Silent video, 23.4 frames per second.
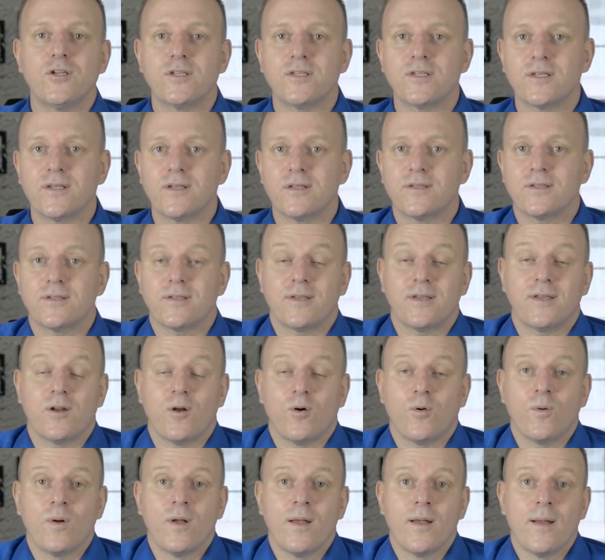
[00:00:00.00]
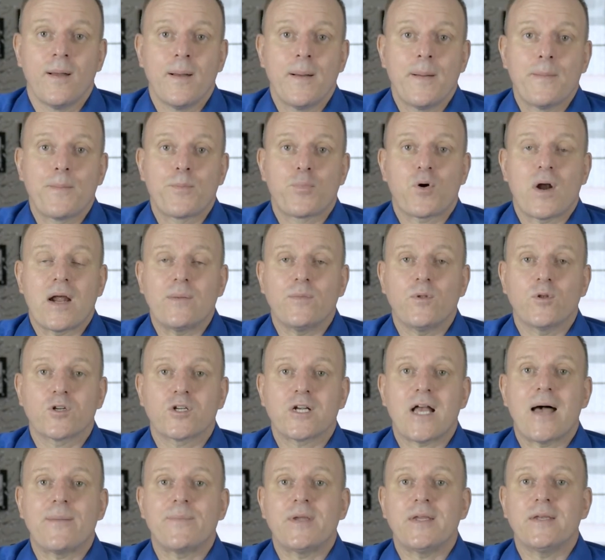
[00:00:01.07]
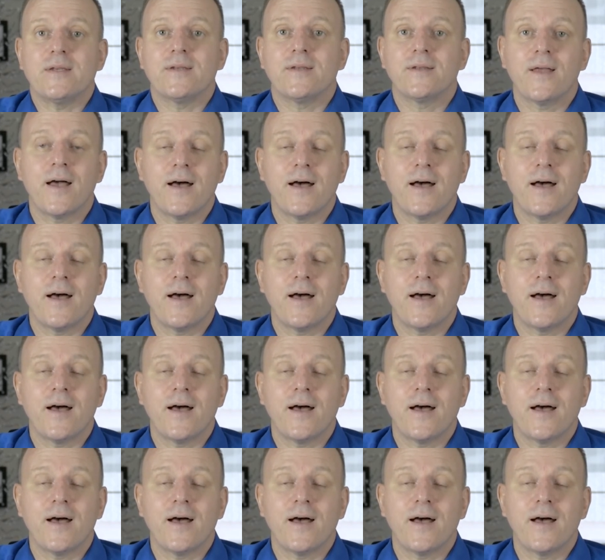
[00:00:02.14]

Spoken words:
It's primal shopping.